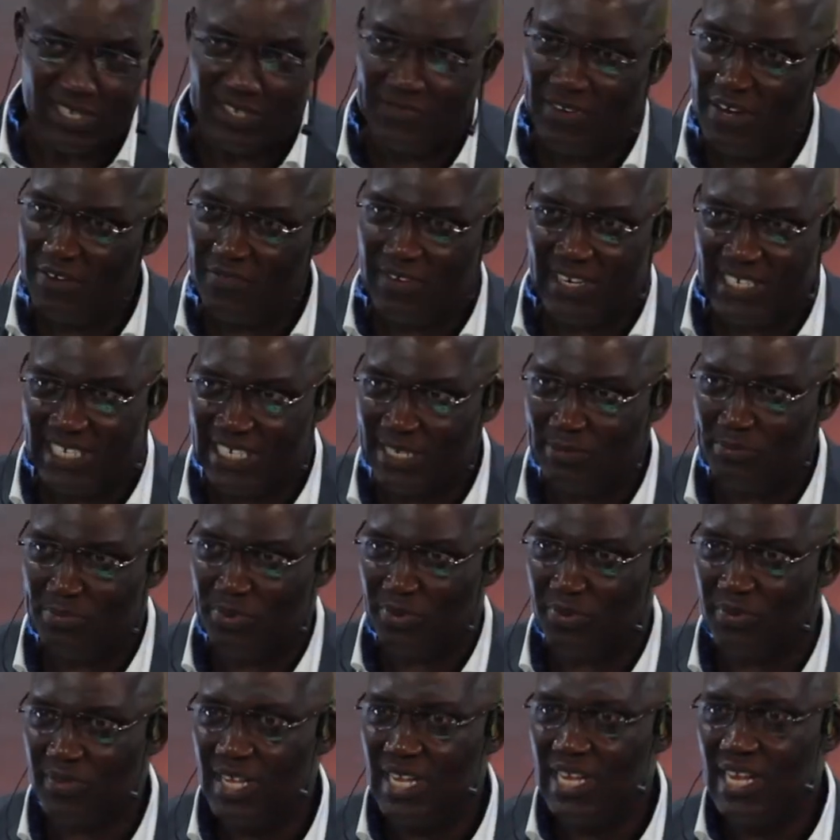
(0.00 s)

It's very, very simple.